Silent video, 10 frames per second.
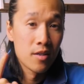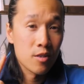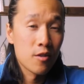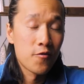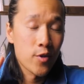
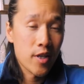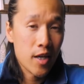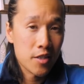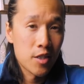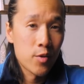So for the
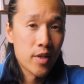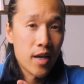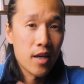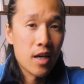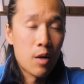next
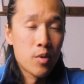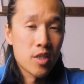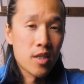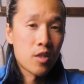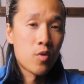Q&A, I will
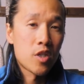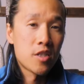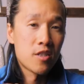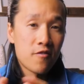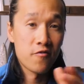select
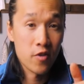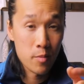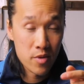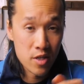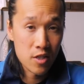questions
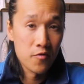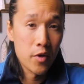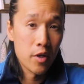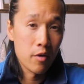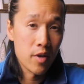from this
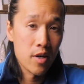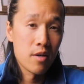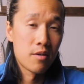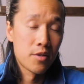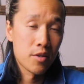video here.